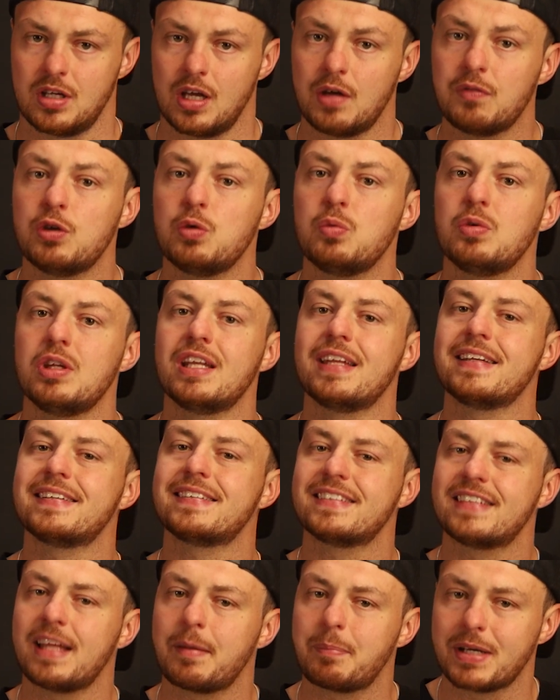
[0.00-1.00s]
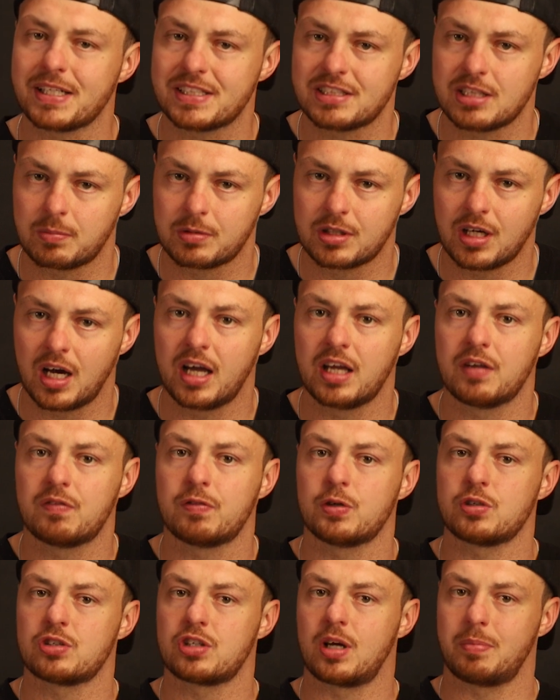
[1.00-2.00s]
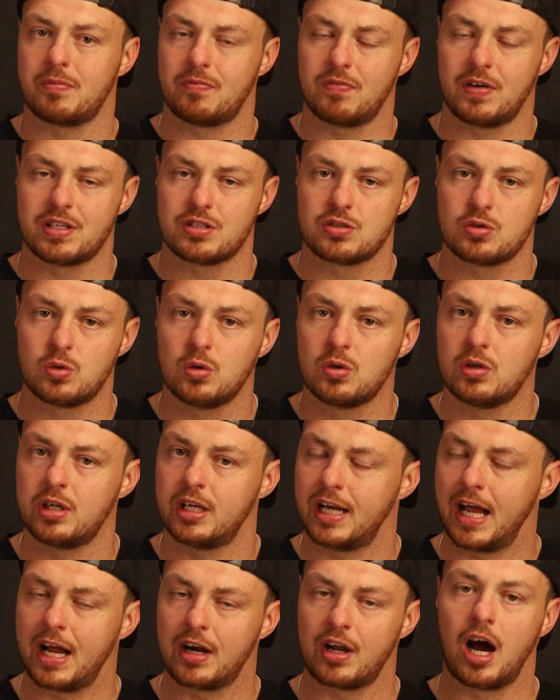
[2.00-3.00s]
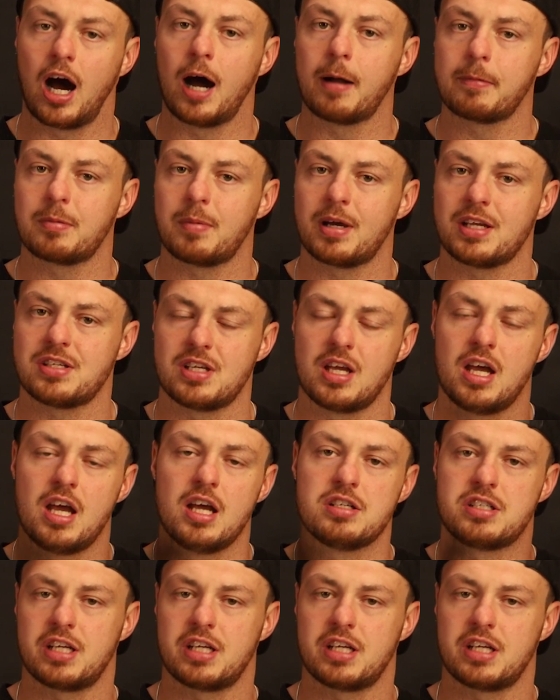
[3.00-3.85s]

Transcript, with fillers: If you need a step-by-step -step guide for your Shopify store and how to optimize it,